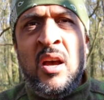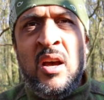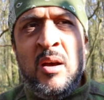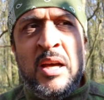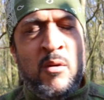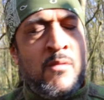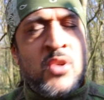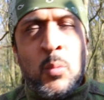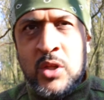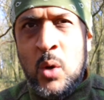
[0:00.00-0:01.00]
Uh, and
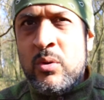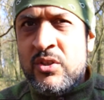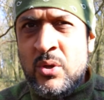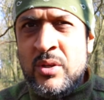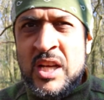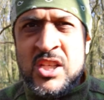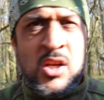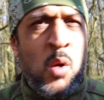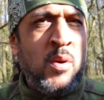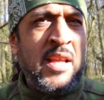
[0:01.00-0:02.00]
obviously, we don't want to do that, and you
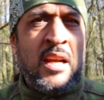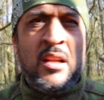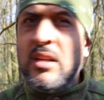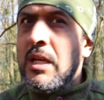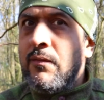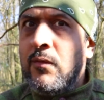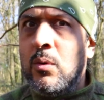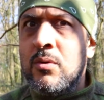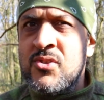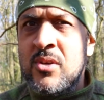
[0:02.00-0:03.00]
know where that can lead
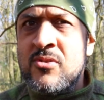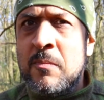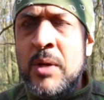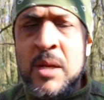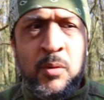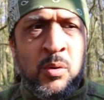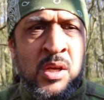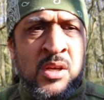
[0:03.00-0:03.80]
for certain people.